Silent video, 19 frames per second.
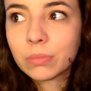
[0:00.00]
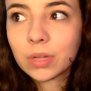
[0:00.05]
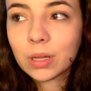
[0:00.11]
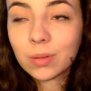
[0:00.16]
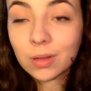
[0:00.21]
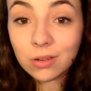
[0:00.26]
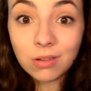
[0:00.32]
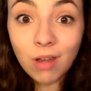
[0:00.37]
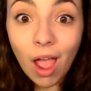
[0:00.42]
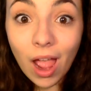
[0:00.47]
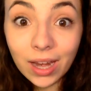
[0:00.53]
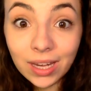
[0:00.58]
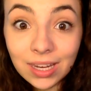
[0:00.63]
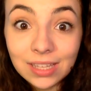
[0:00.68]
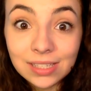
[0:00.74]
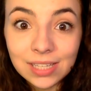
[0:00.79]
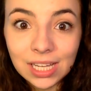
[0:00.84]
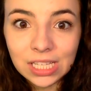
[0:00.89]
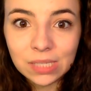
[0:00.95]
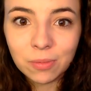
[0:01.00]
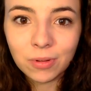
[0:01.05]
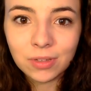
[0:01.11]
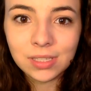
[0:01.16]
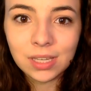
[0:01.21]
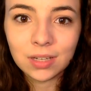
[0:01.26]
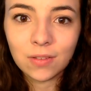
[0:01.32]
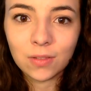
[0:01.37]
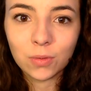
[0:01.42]
About
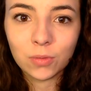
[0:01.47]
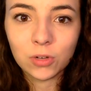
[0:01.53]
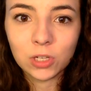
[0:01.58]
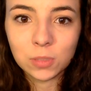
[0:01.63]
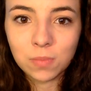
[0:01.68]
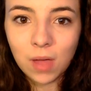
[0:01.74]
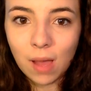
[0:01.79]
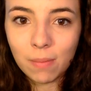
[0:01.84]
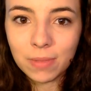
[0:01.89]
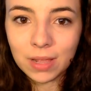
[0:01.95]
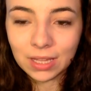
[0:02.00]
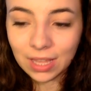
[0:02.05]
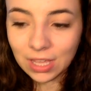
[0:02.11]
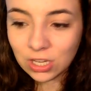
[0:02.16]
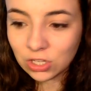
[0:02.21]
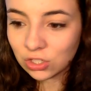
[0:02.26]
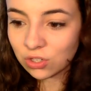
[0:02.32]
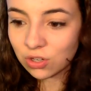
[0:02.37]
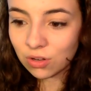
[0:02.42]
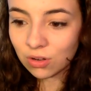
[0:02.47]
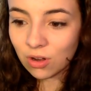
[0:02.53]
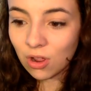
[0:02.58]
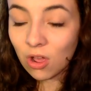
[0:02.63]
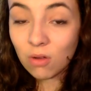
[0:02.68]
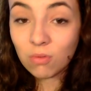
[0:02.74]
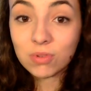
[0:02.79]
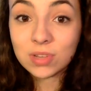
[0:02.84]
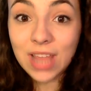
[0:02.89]
96% of the world's population
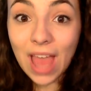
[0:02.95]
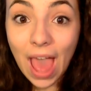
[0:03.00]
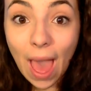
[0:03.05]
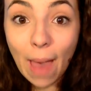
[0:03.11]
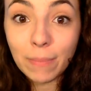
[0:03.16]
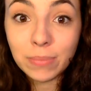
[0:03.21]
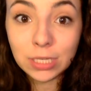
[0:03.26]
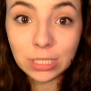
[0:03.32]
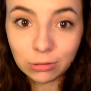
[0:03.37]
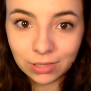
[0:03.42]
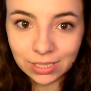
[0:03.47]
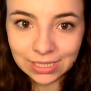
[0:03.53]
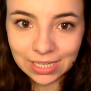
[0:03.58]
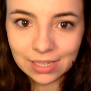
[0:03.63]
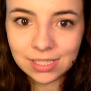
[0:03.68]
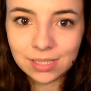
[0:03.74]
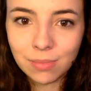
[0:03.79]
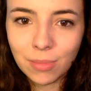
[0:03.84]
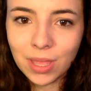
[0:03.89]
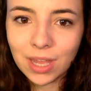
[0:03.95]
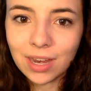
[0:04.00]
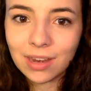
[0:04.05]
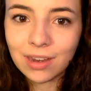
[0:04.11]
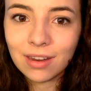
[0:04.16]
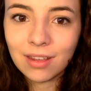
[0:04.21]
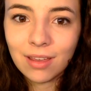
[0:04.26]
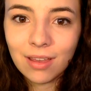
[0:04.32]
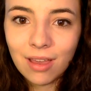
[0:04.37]
was absolutely
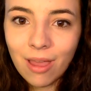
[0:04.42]
decimated.